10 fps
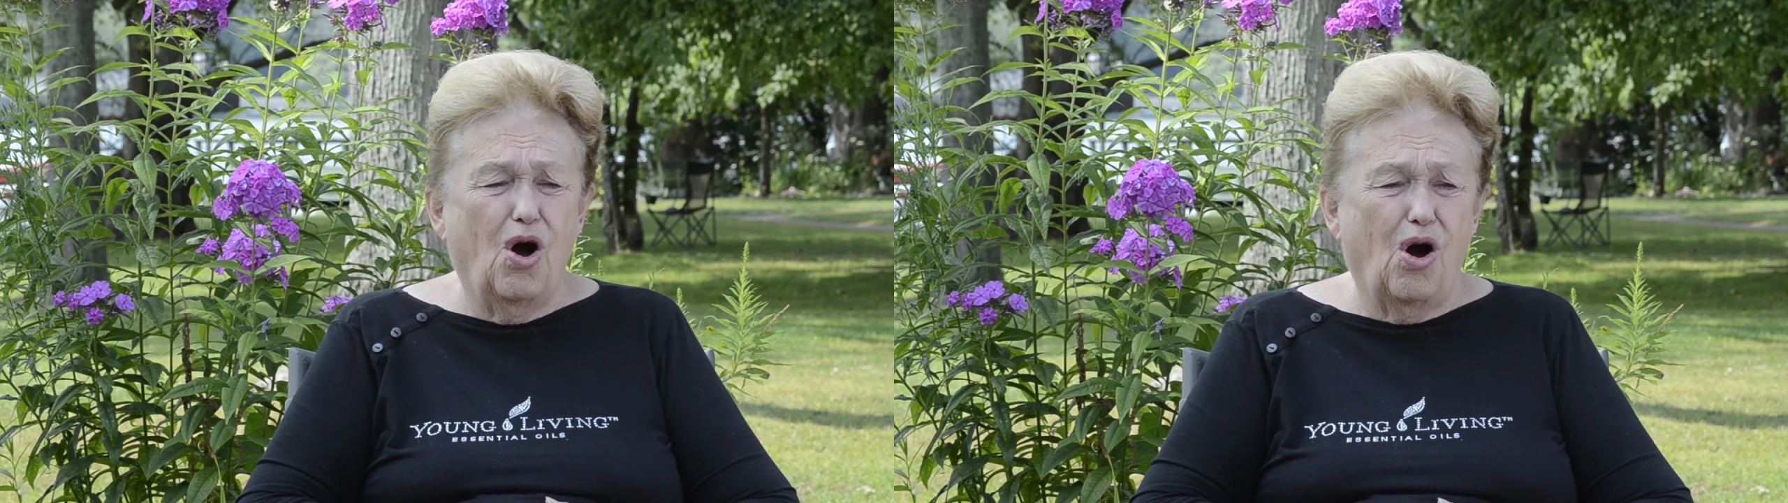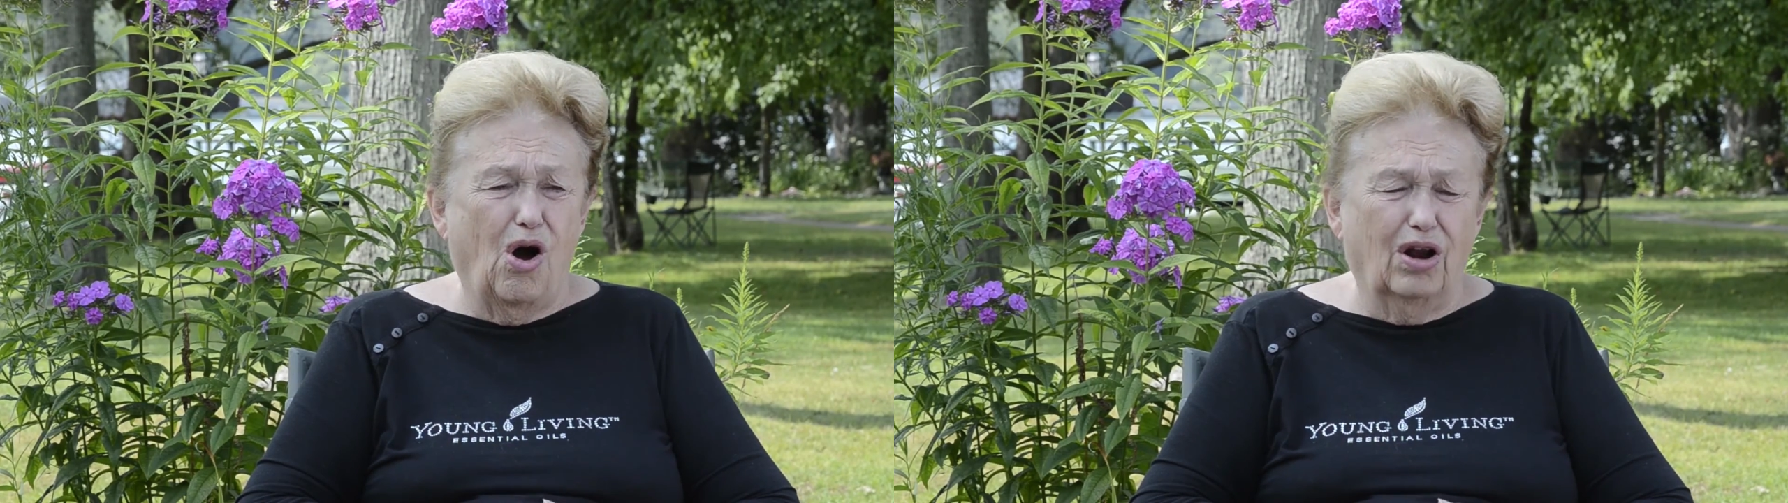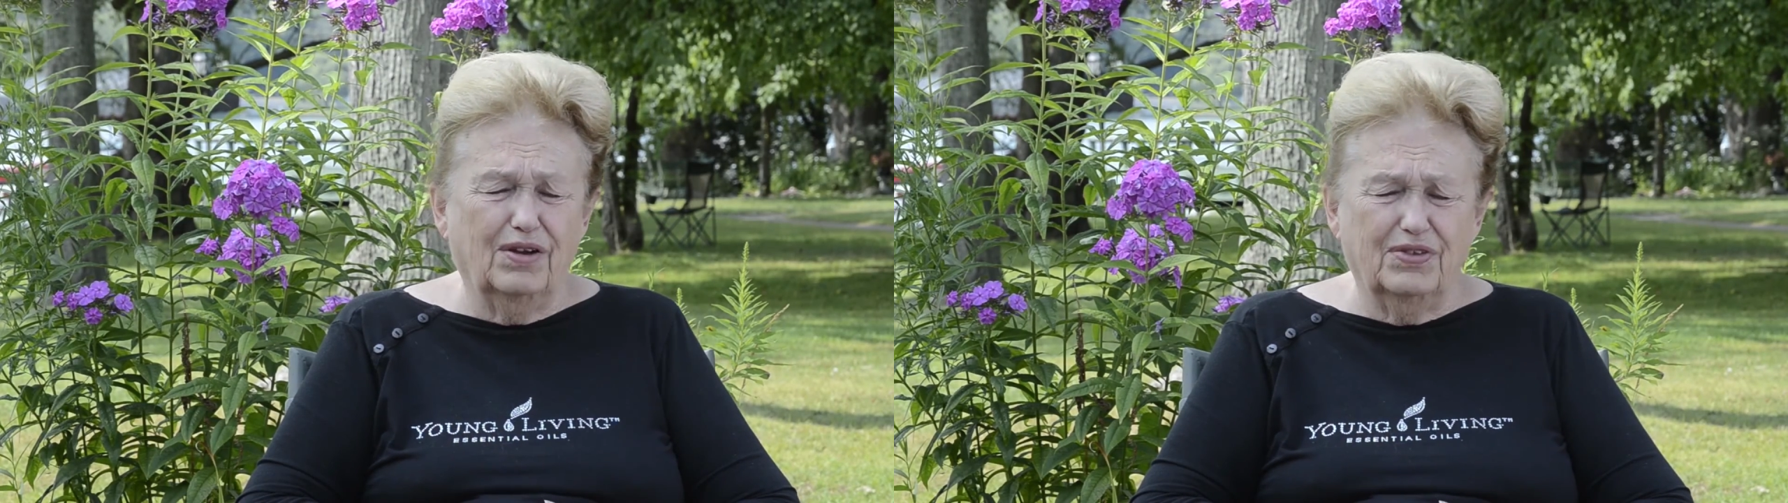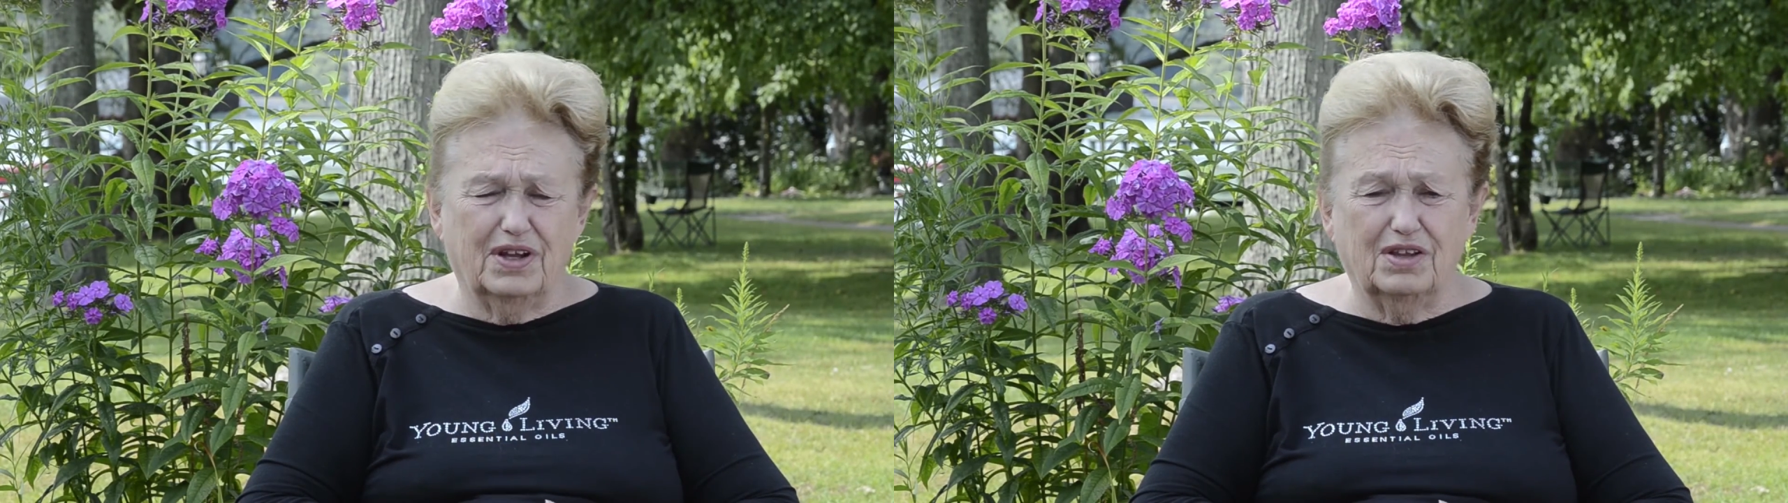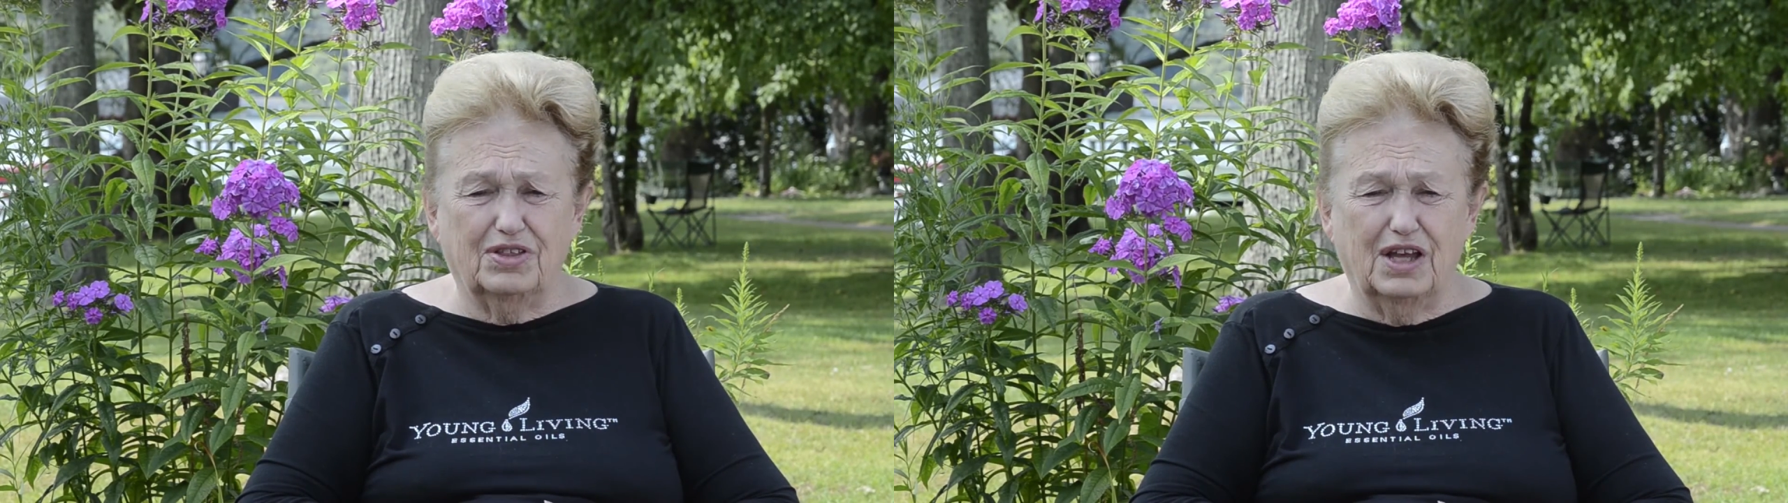All of the
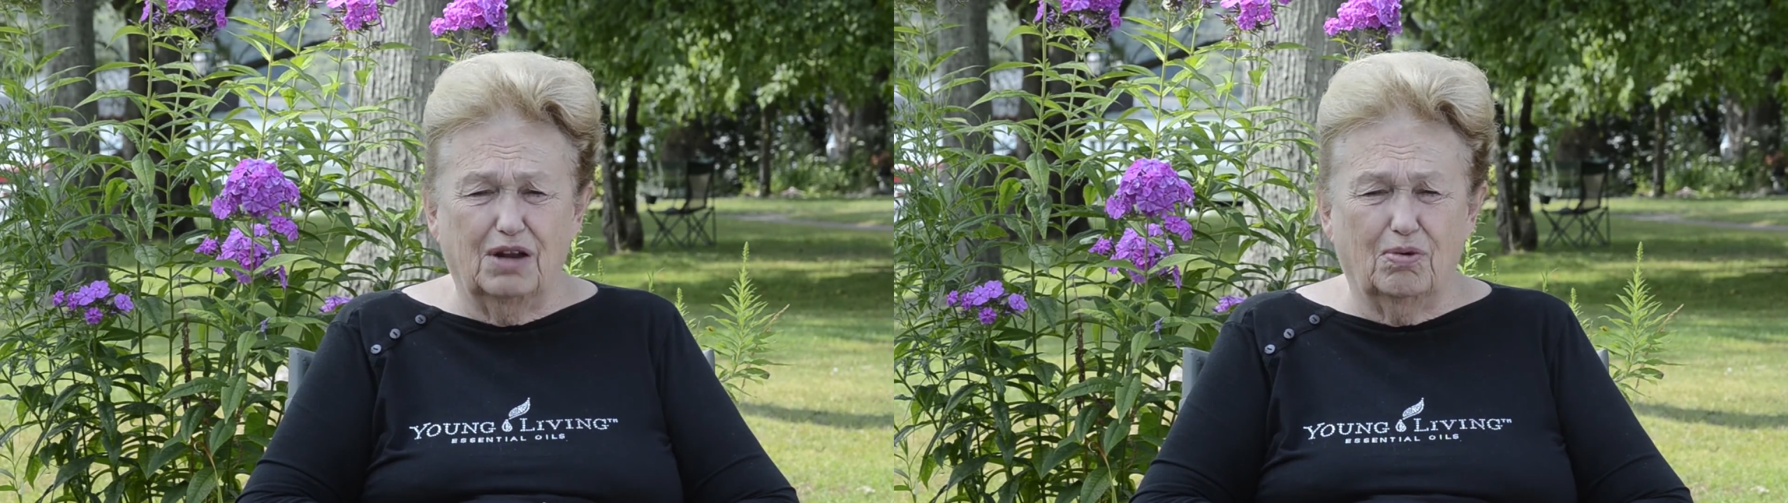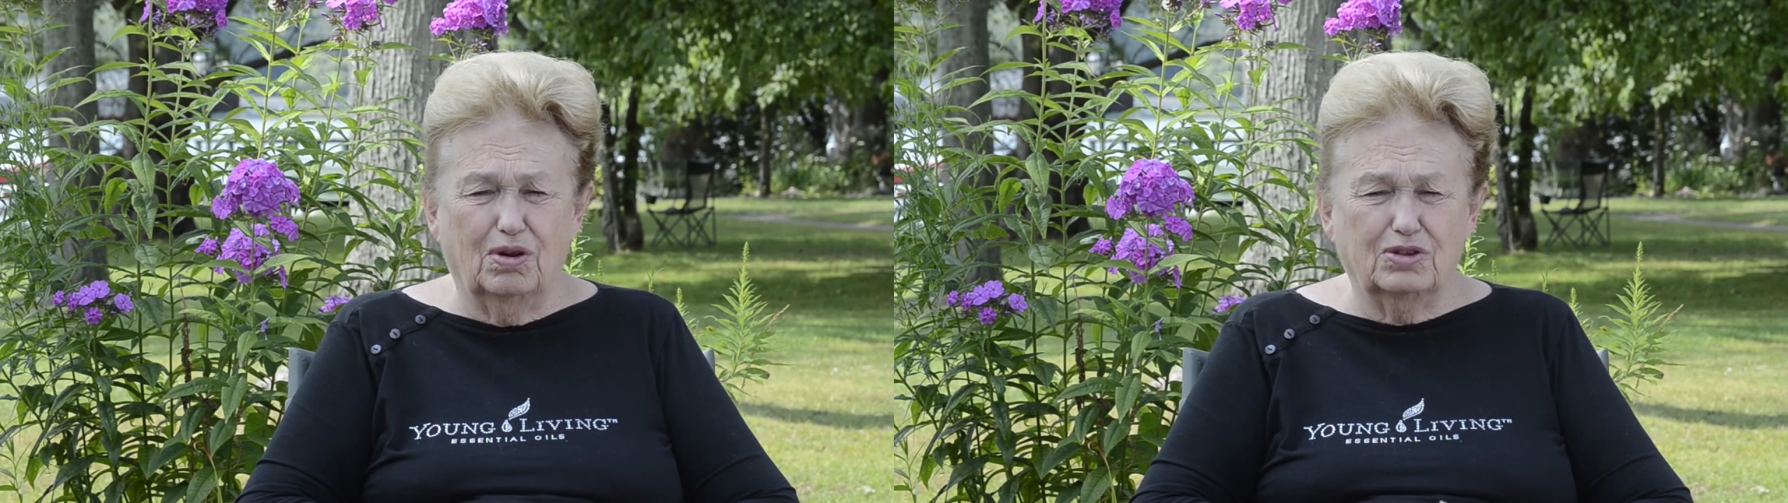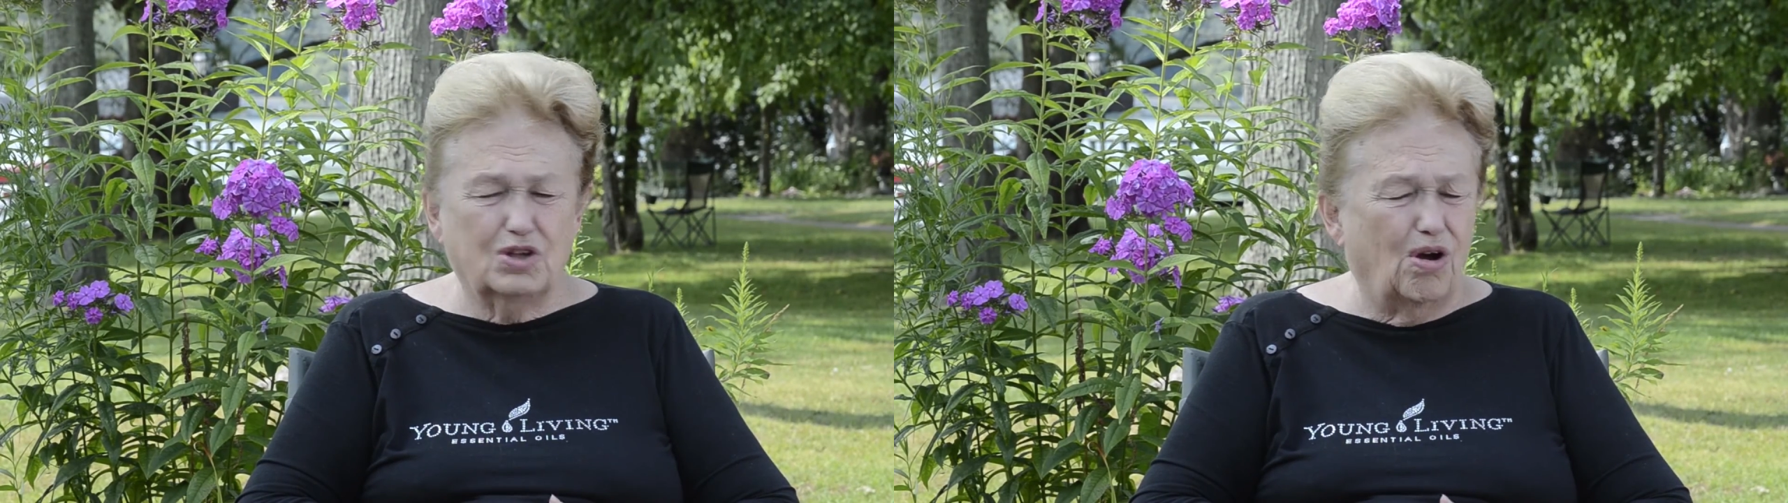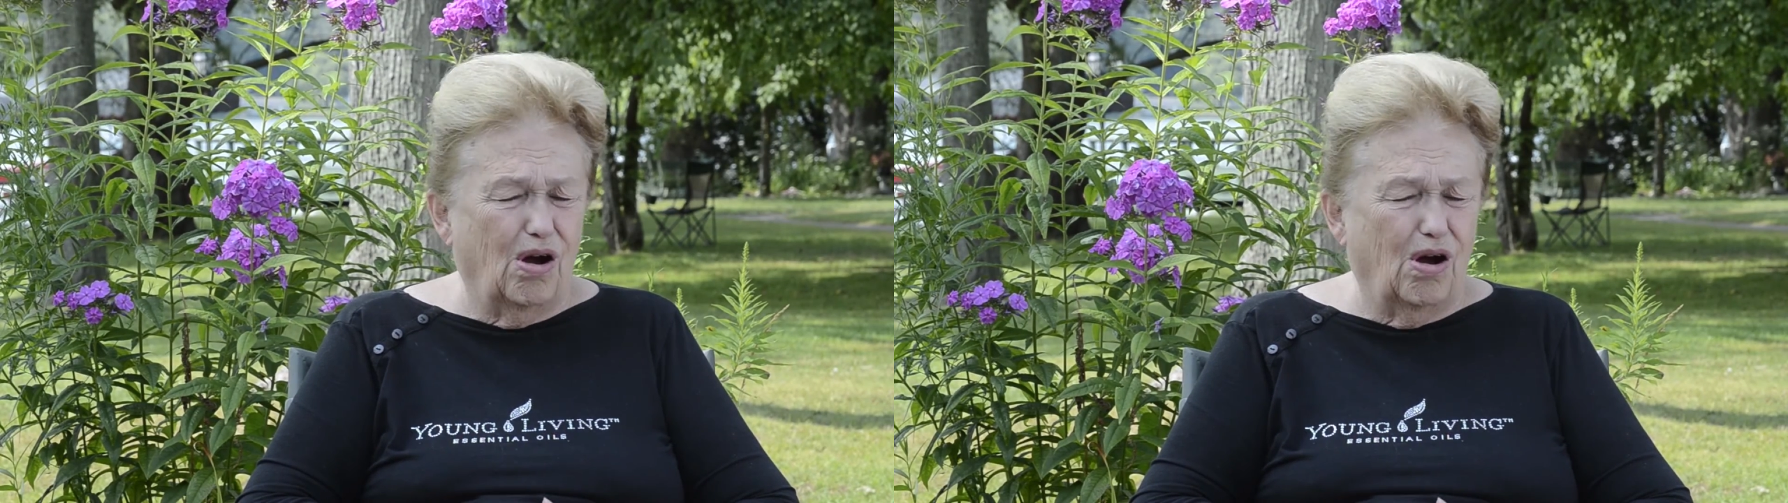cathedrals,